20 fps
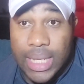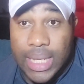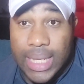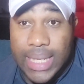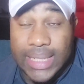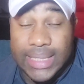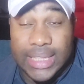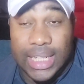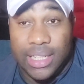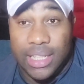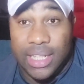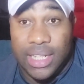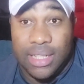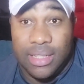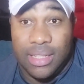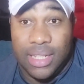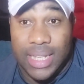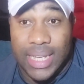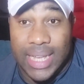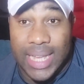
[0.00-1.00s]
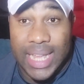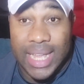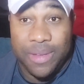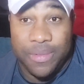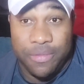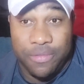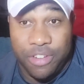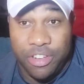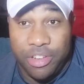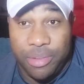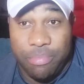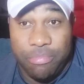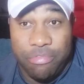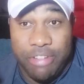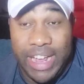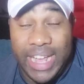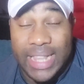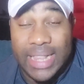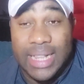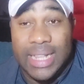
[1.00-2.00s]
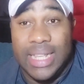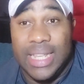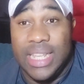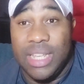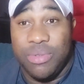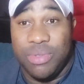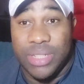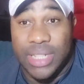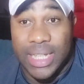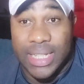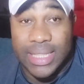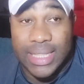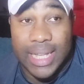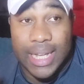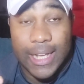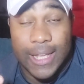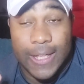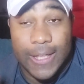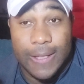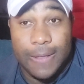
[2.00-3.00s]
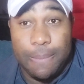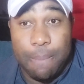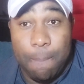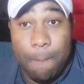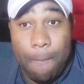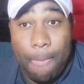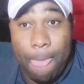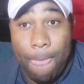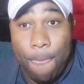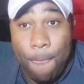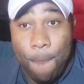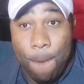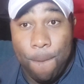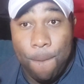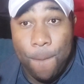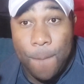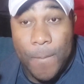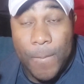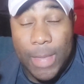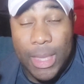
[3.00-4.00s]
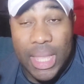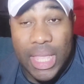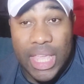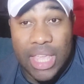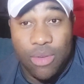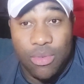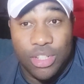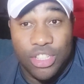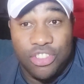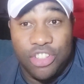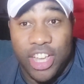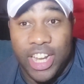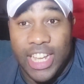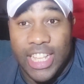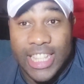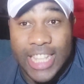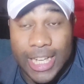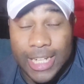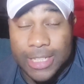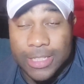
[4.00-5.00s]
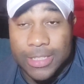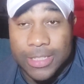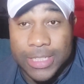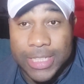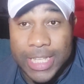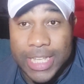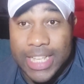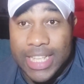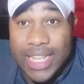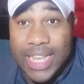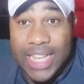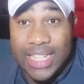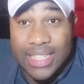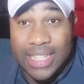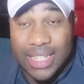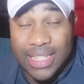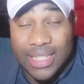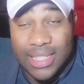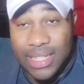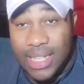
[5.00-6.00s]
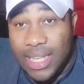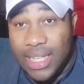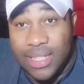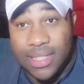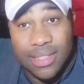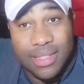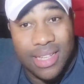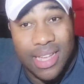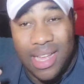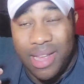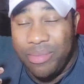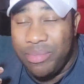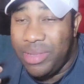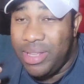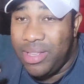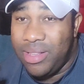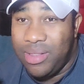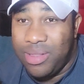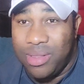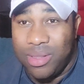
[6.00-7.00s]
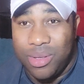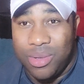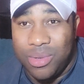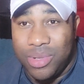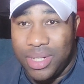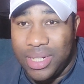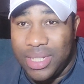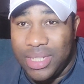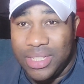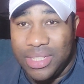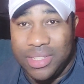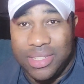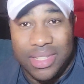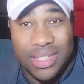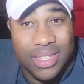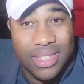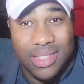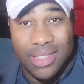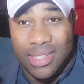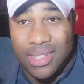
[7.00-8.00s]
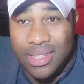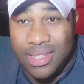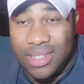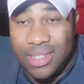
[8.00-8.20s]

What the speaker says: He started the game very brightly. He was attacking. He was struggling to tackle today. He gets a 6. I mean, no clean sheet.